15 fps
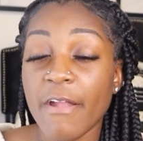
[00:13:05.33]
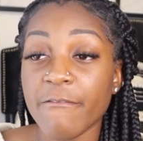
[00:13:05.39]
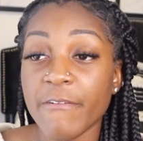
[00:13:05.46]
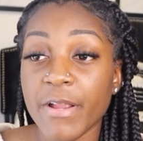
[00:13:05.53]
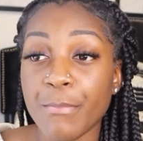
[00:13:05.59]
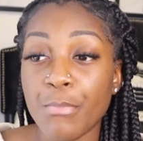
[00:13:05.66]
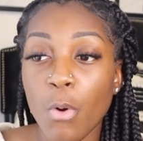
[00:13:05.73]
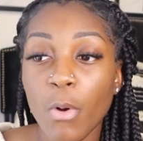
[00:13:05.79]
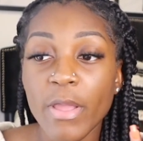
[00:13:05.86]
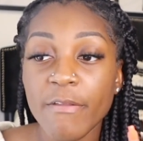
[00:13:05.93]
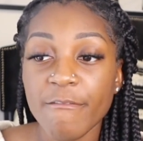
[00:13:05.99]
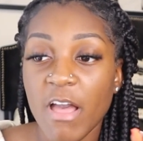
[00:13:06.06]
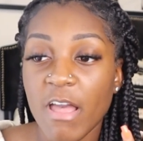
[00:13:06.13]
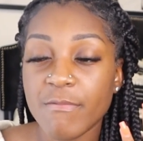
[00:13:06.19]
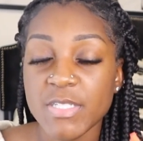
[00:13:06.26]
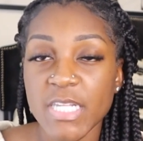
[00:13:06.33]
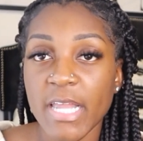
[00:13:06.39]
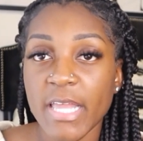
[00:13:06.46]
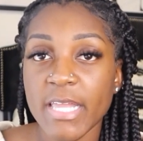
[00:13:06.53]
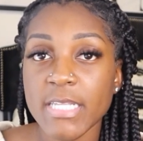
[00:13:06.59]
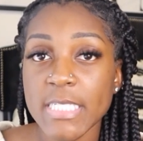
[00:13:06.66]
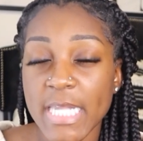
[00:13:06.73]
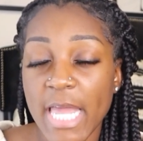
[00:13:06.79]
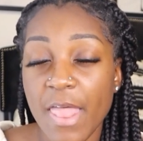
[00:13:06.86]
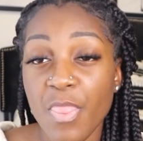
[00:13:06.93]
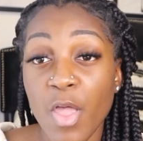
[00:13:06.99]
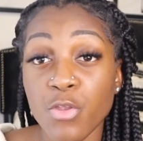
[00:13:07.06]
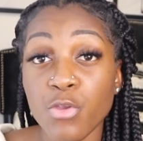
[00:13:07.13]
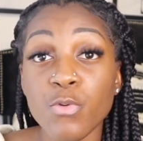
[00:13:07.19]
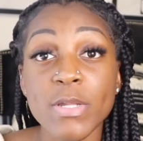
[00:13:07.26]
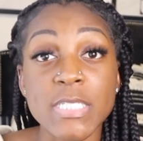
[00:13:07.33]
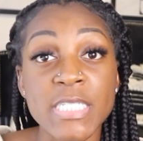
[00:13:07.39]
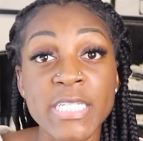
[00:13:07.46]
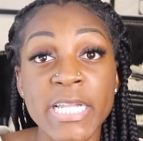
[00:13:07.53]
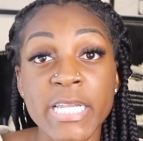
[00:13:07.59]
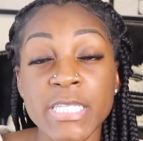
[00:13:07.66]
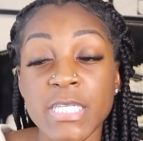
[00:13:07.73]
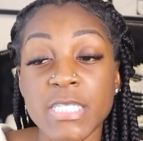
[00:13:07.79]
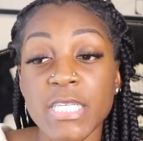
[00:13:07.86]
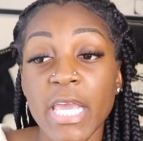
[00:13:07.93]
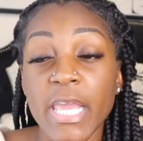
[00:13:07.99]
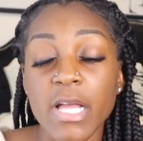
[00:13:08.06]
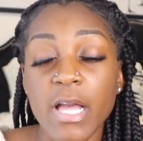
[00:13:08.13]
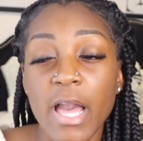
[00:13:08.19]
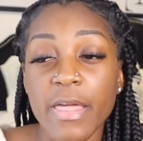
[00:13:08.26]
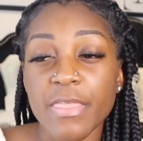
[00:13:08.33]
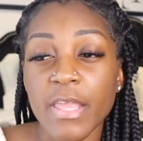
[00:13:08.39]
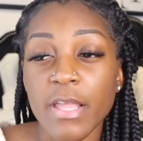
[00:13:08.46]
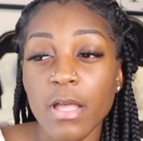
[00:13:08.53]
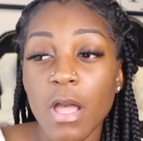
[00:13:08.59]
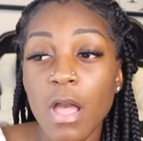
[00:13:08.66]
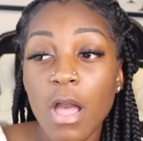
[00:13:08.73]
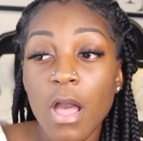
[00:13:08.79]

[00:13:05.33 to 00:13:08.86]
every 0.5 seconds, and then you can set it to take, I think,